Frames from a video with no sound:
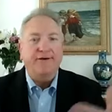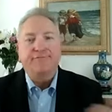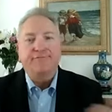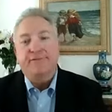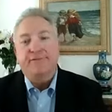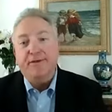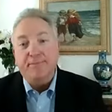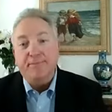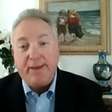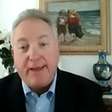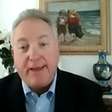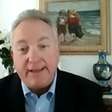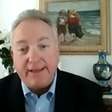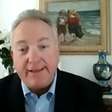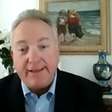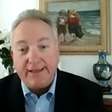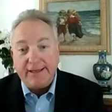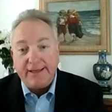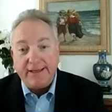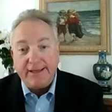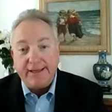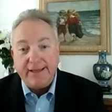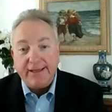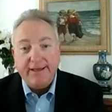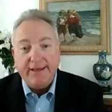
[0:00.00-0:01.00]
Lee
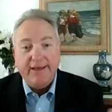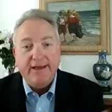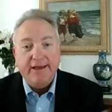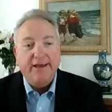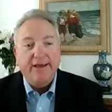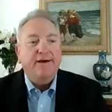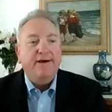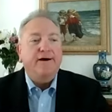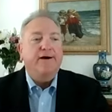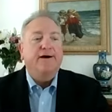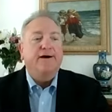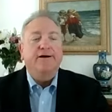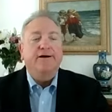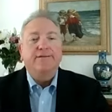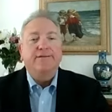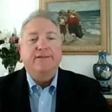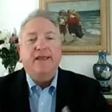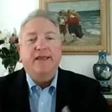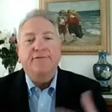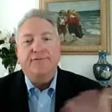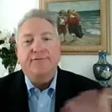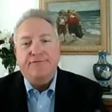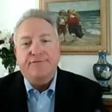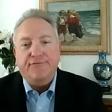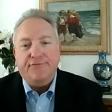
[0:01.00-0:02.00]
Bailey, uh,
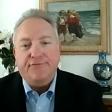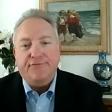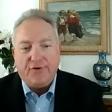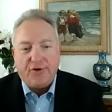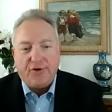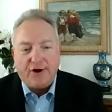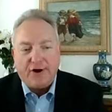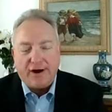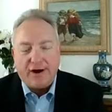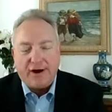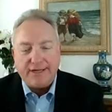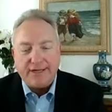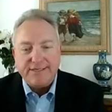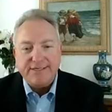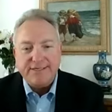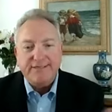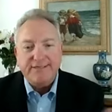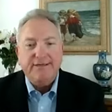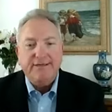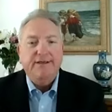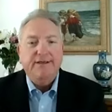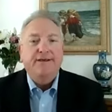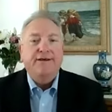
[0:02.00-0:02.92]
David Frost,